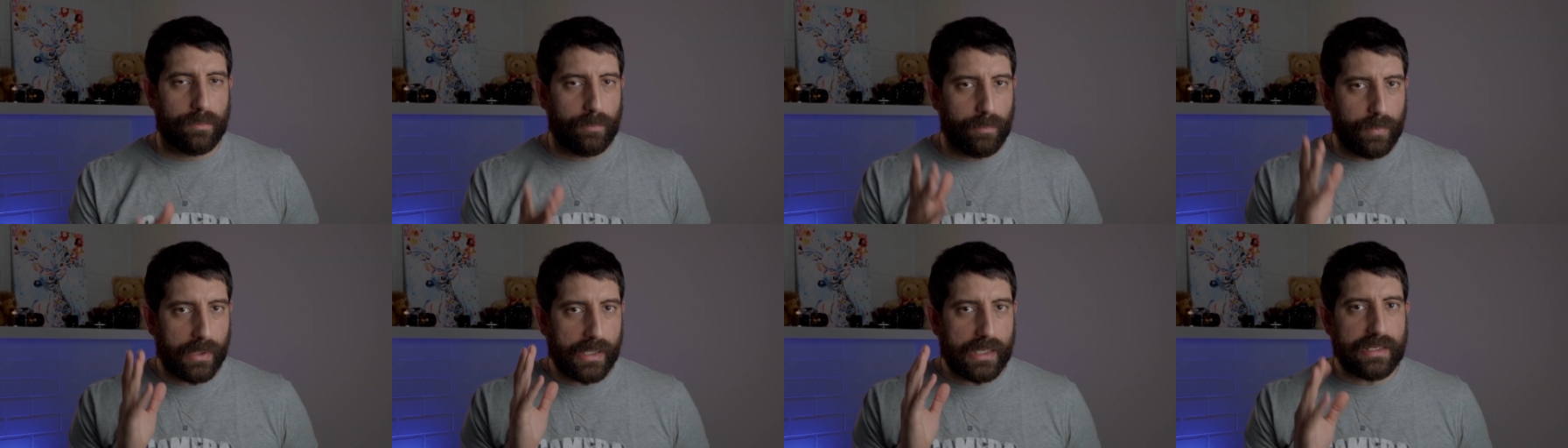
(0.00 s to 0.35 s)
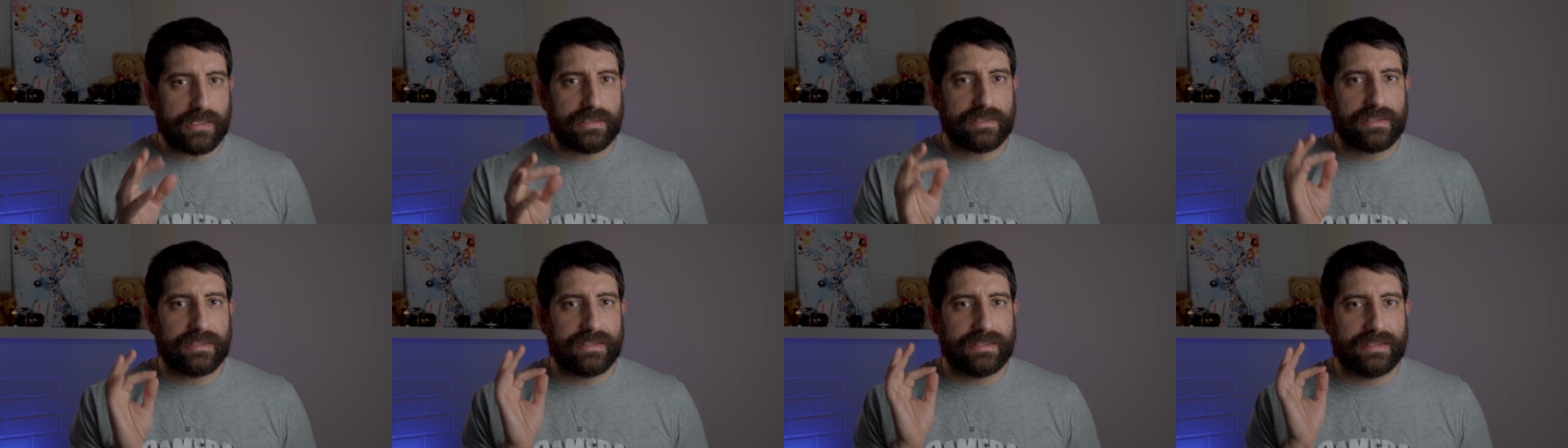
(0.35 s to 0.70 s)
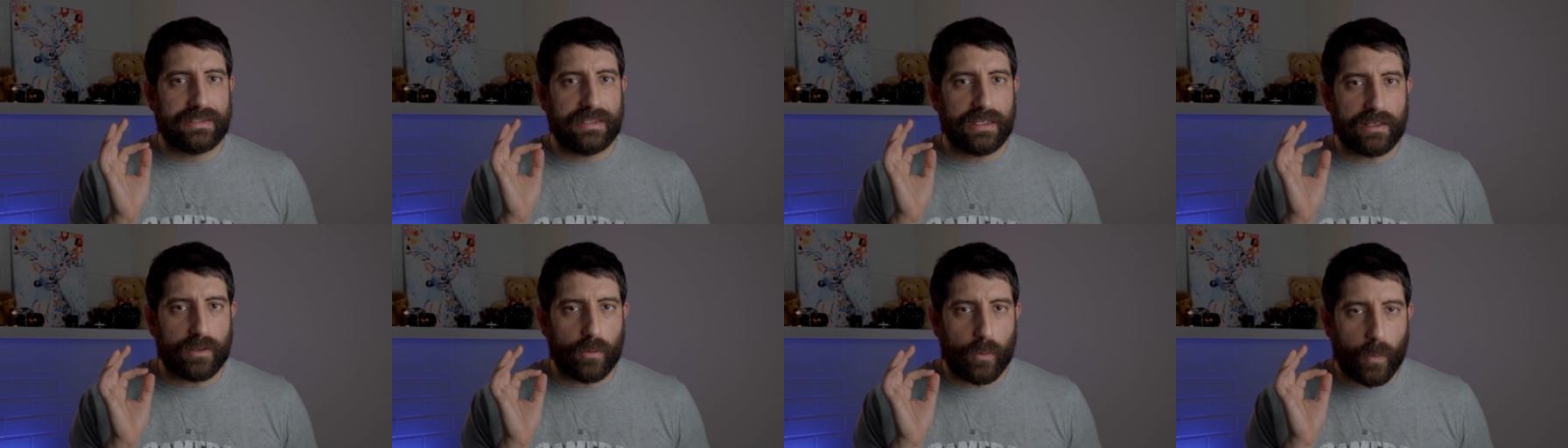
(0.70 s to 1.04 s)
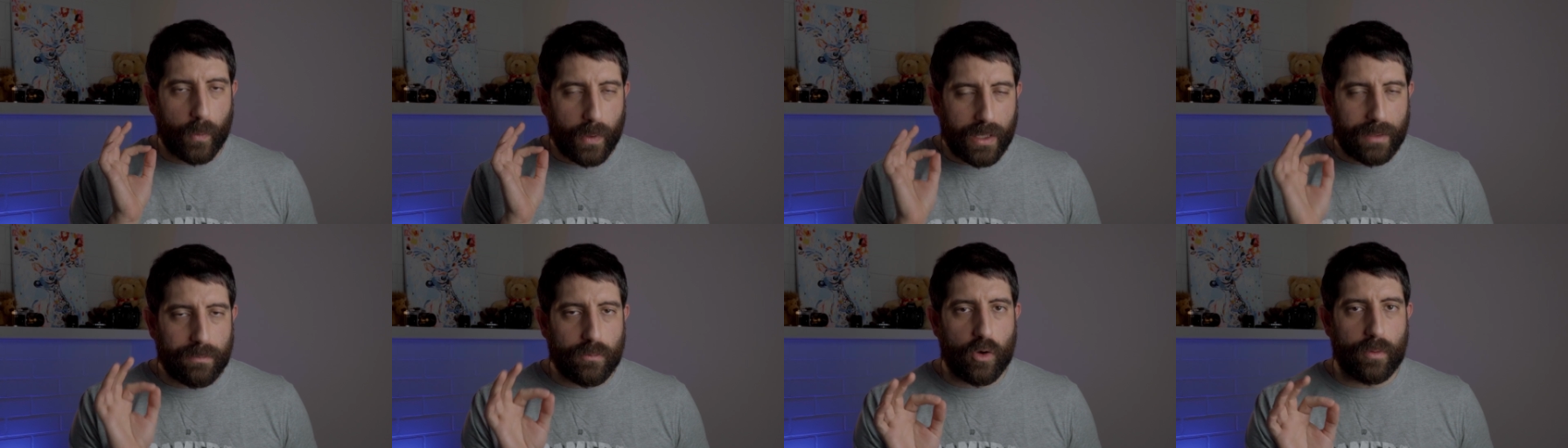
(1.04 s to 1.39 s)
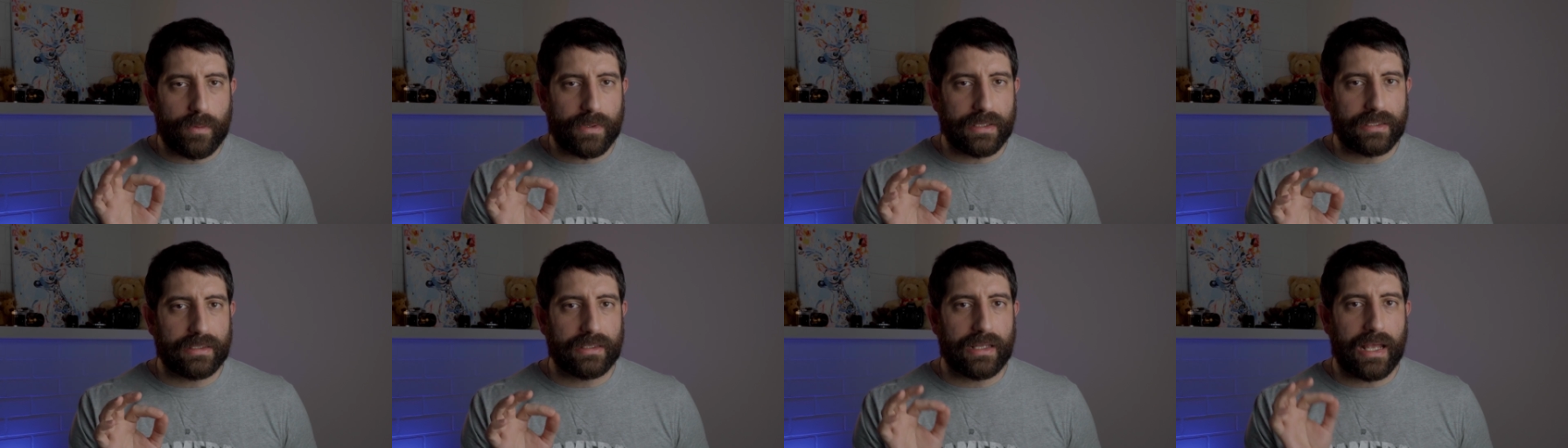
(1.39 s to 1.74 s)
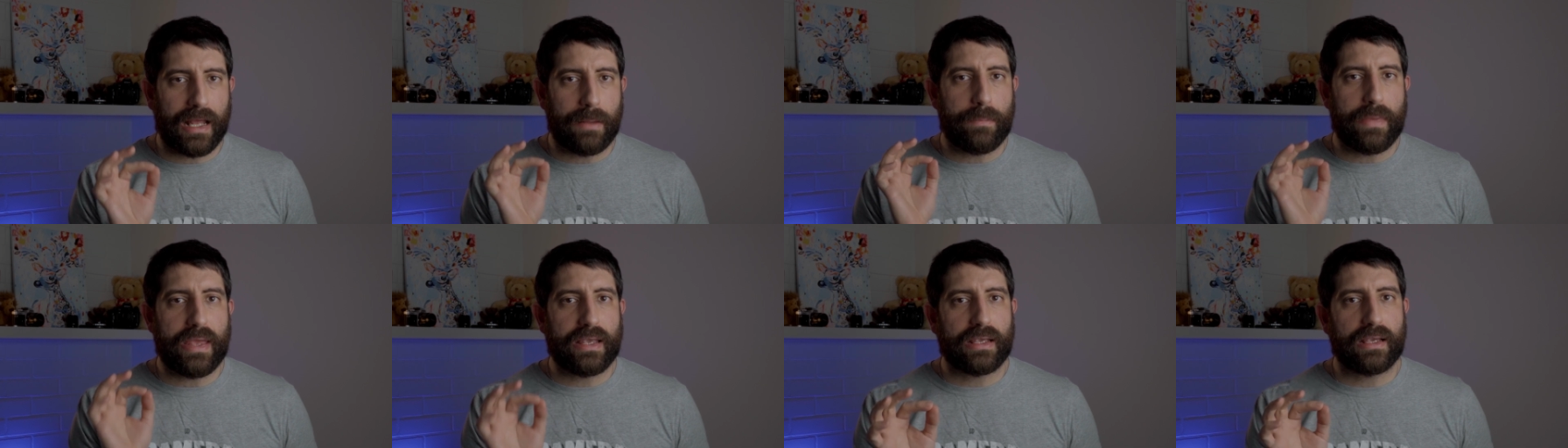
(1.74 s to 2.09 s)
Please take a quick moment
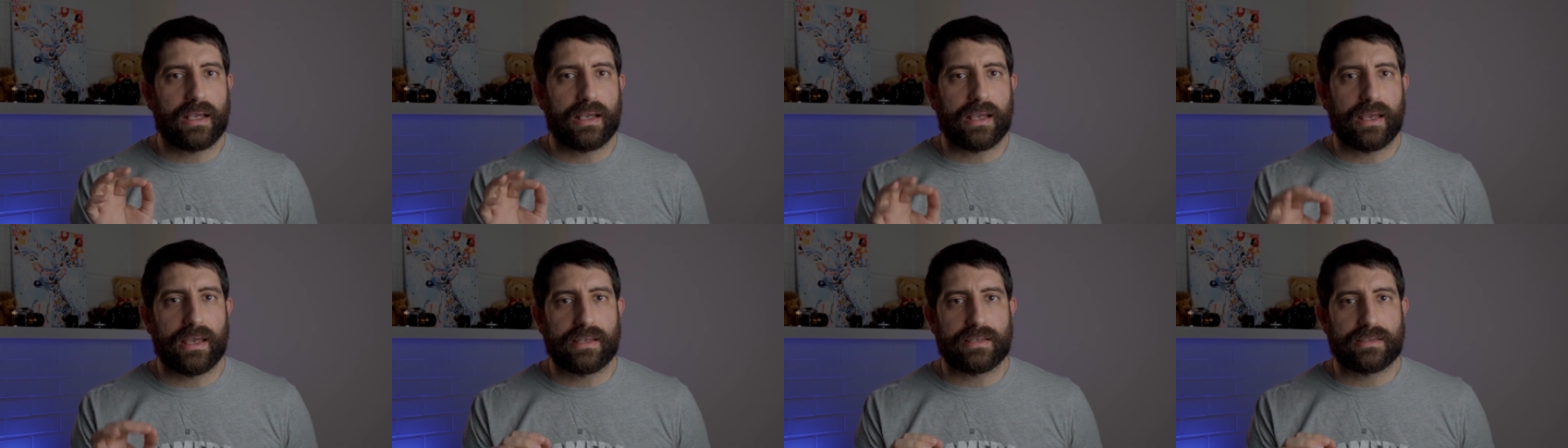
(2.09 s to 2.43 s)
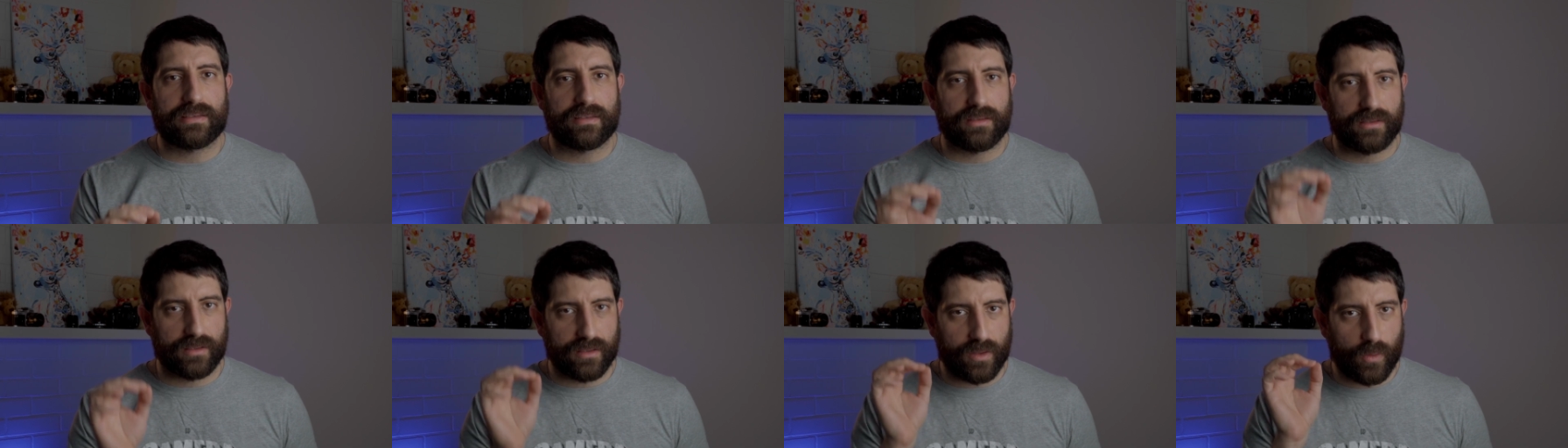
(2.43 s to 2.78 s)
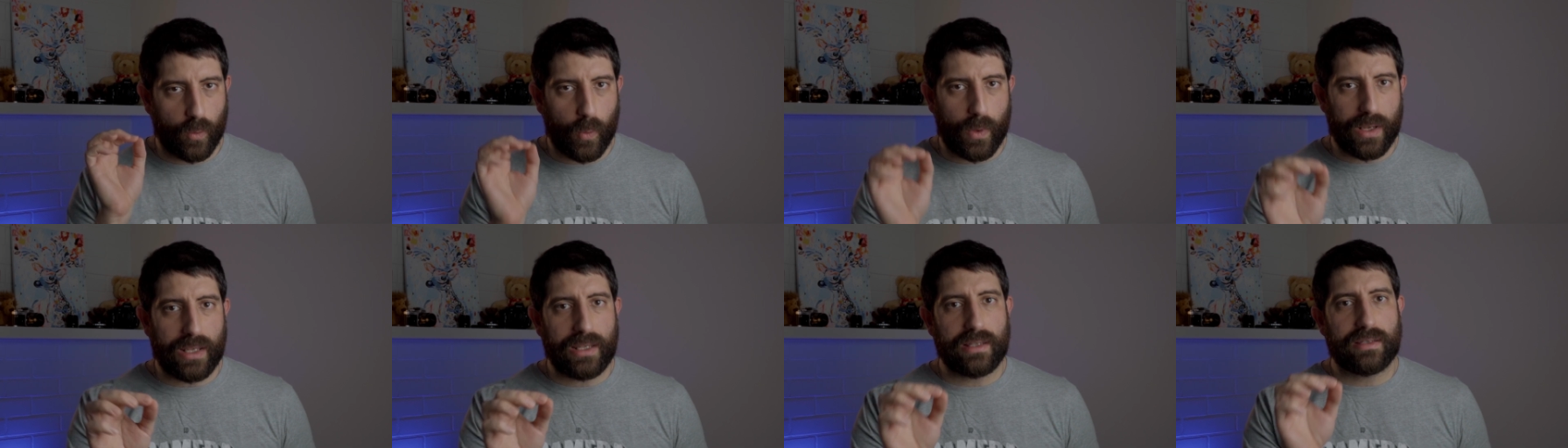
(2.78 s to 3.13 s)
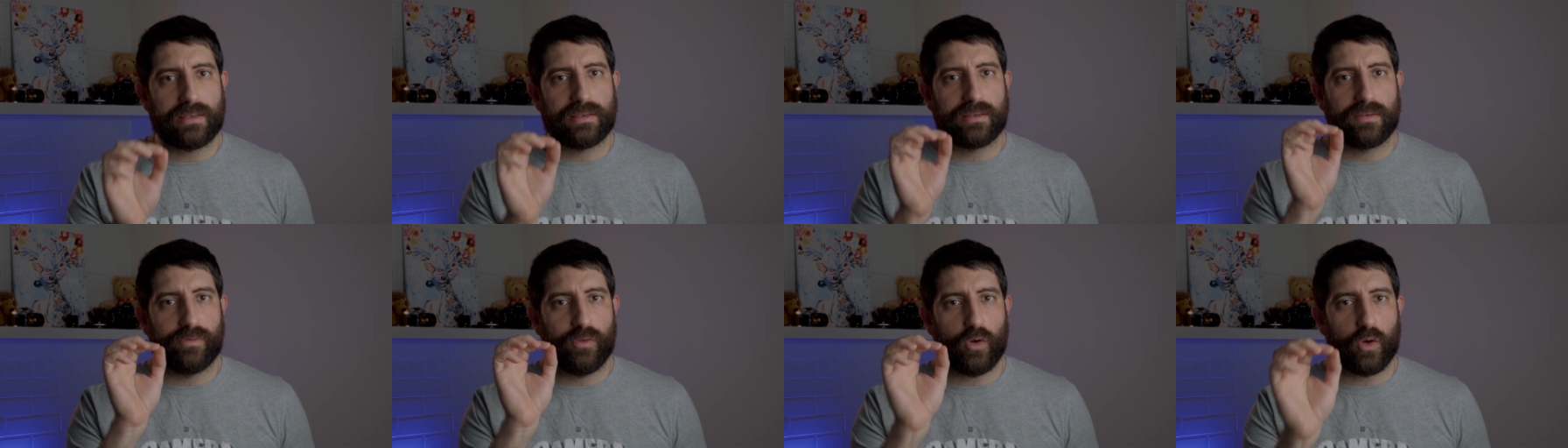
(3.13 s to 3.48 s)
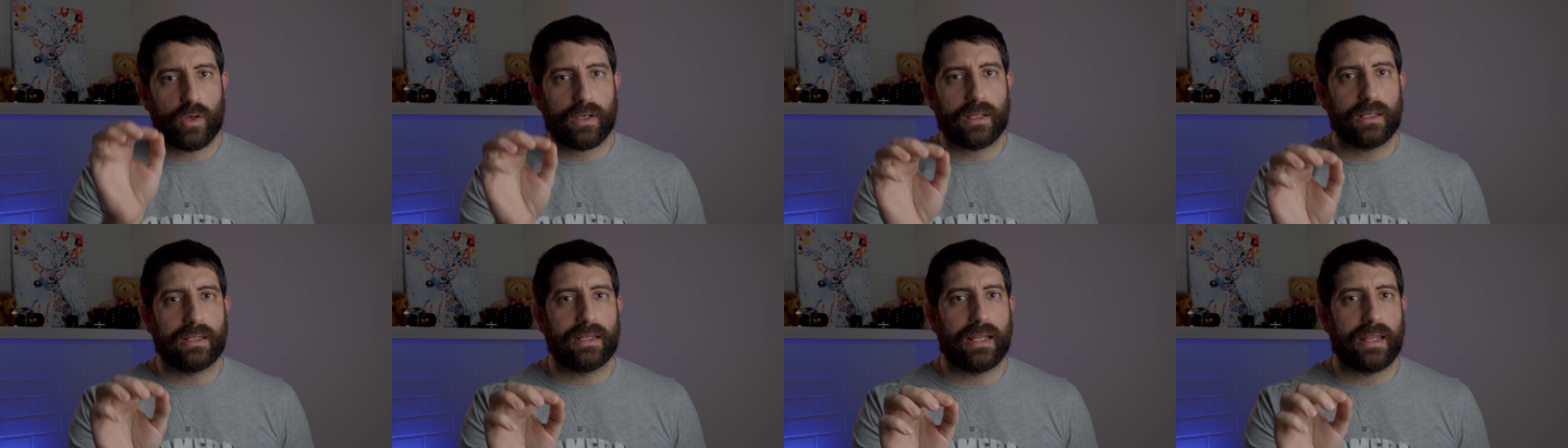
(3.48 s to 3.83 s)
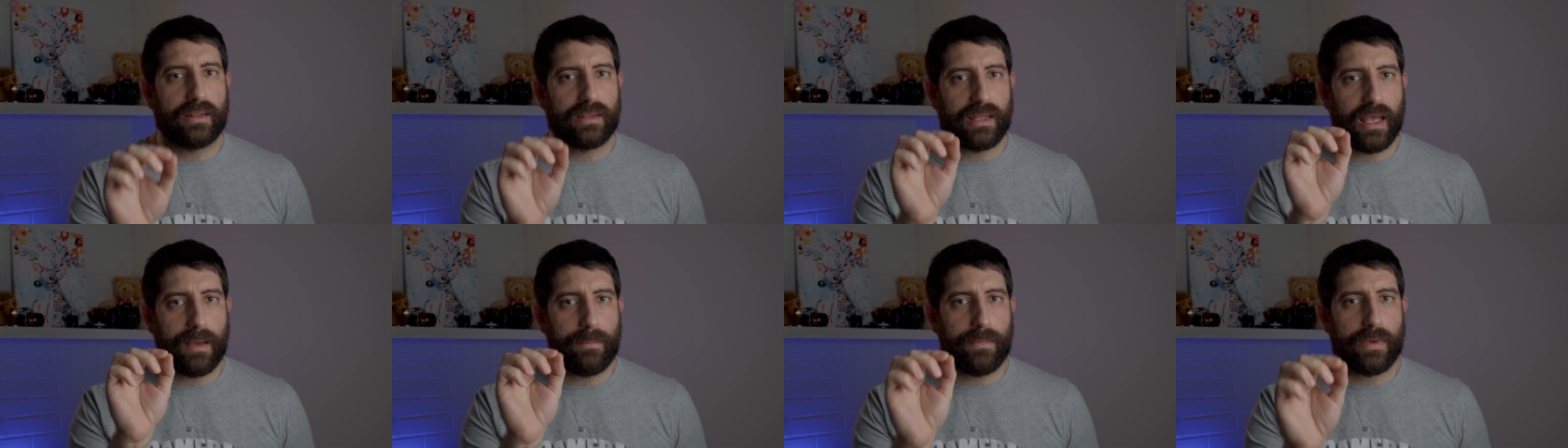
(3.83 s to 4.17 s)
and make a guess which focal
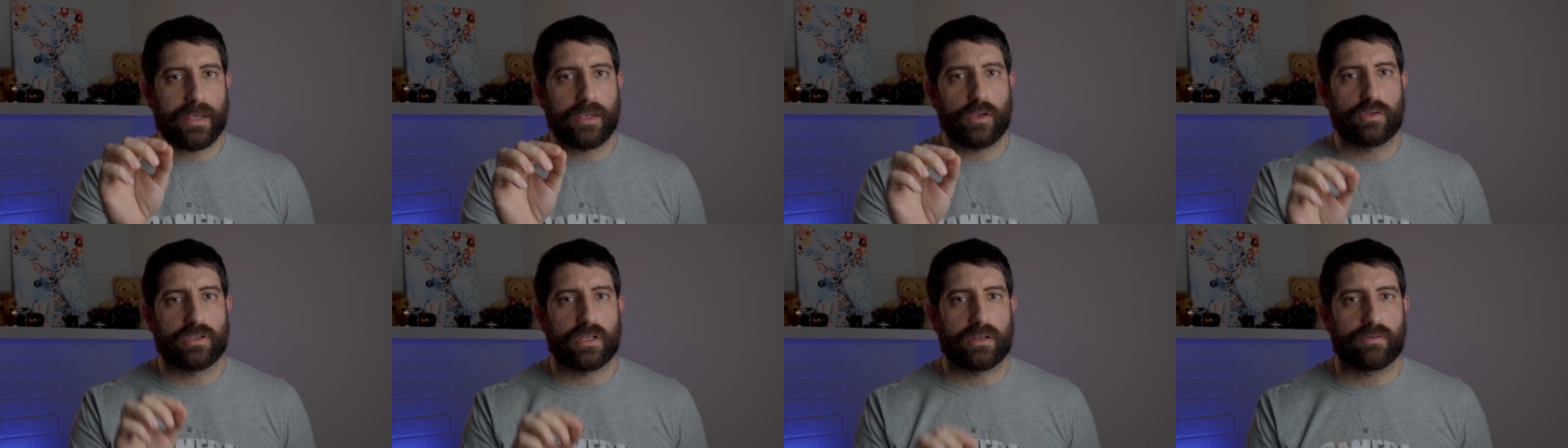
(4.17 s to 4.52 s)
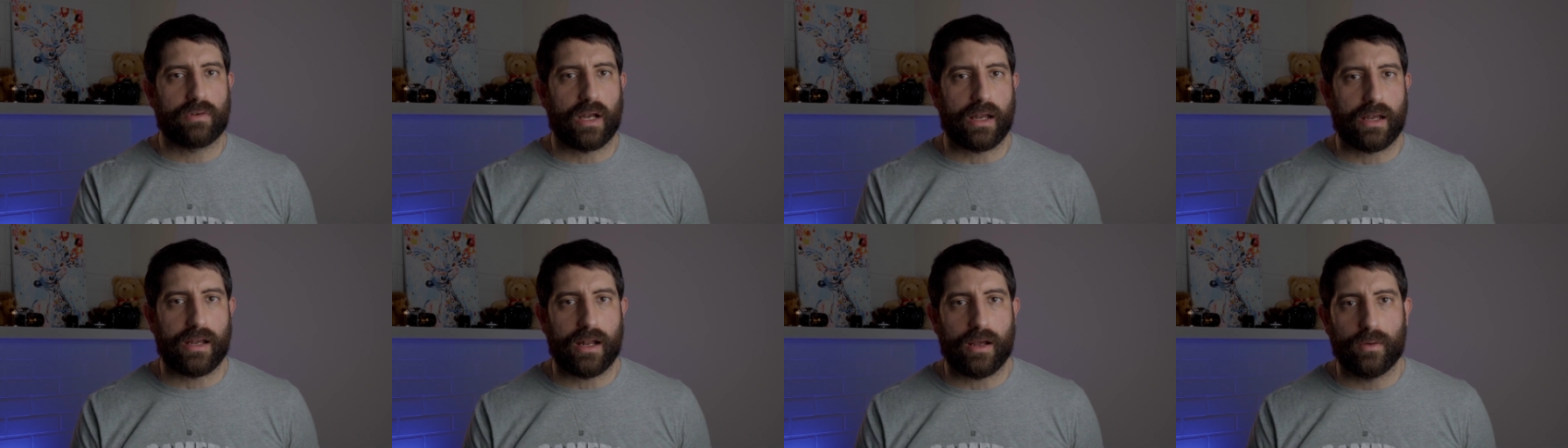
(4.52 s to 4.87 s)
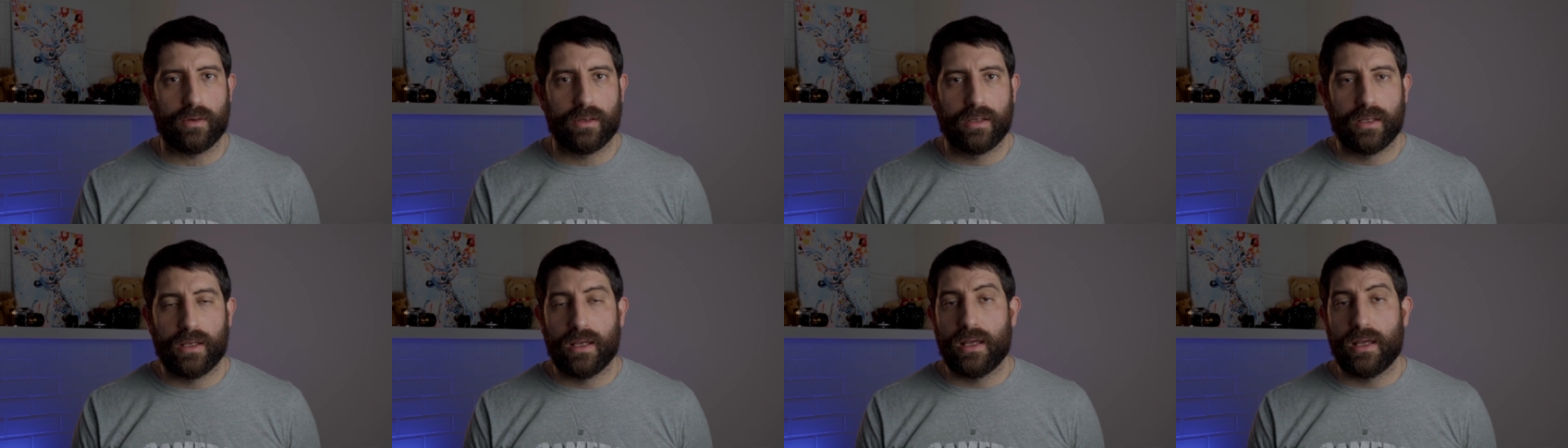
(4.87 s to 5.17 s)
length am I using right now.